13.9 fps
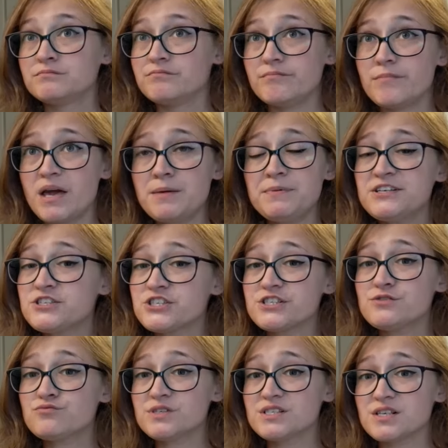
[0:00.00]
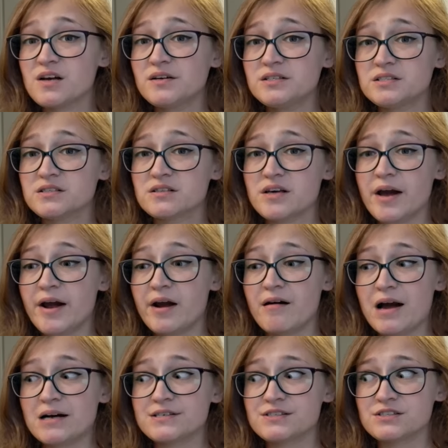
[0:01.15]
Maybe she's resided there
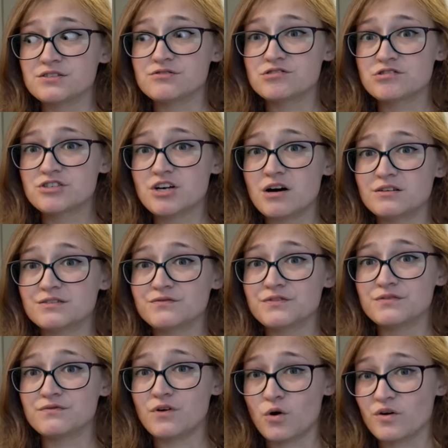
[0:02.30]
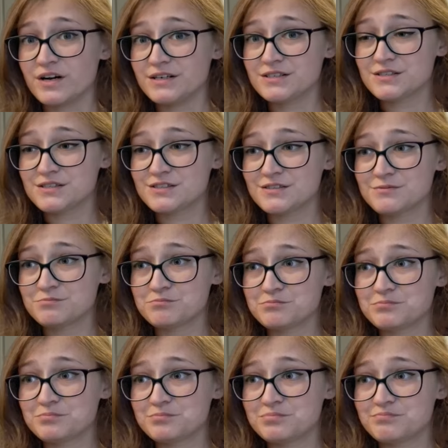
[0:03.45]
as a child of the forest.
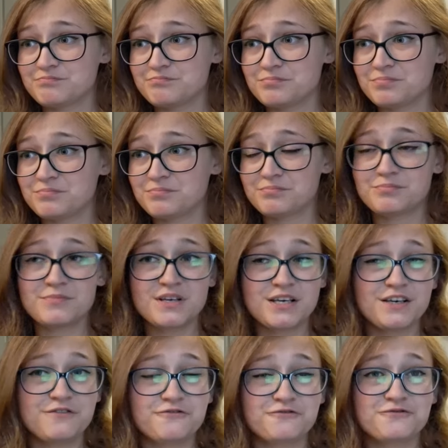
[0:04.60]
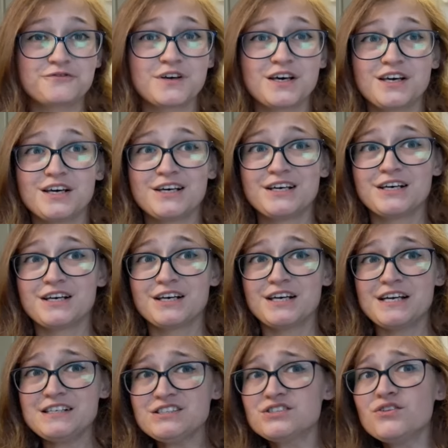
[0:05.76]
If
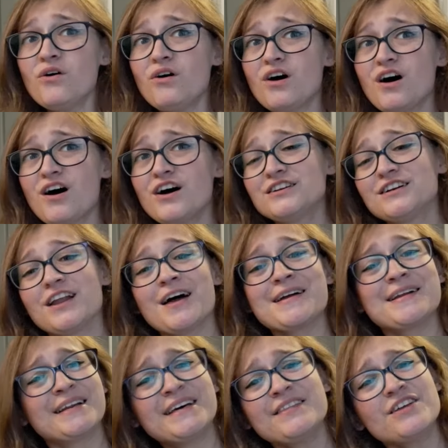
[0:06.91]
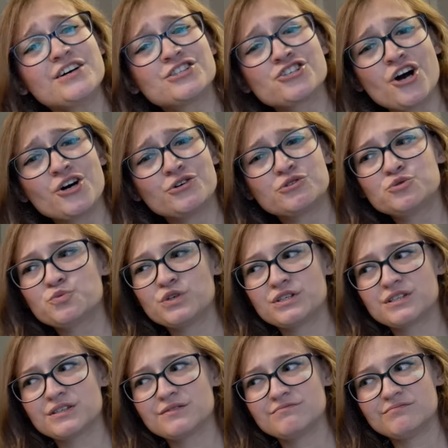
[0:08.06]
it's not unlikely that a child
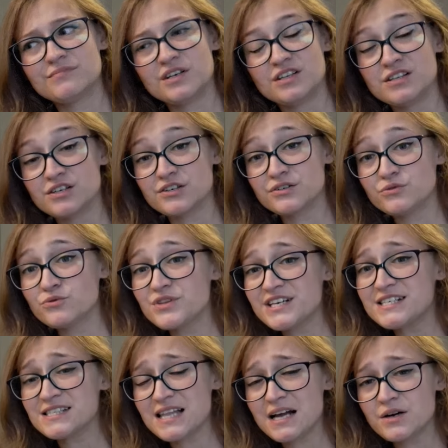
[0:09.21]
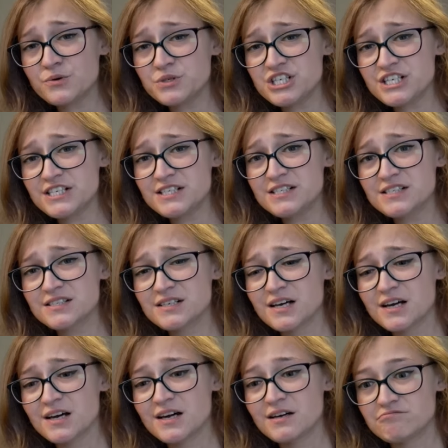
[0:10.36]
would learn all these languages.
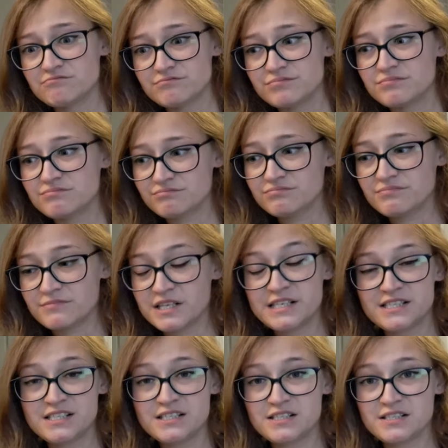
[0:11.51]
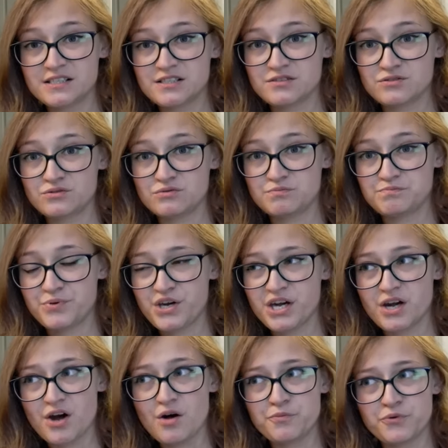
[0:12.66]
It's easy to
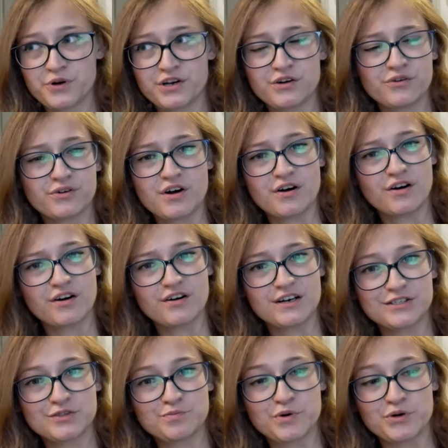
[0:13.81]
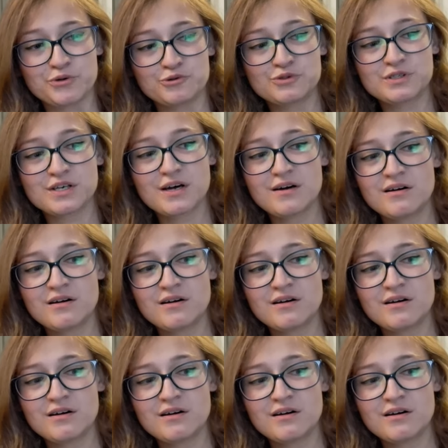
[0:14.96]
pick up when you're younger, I suppose.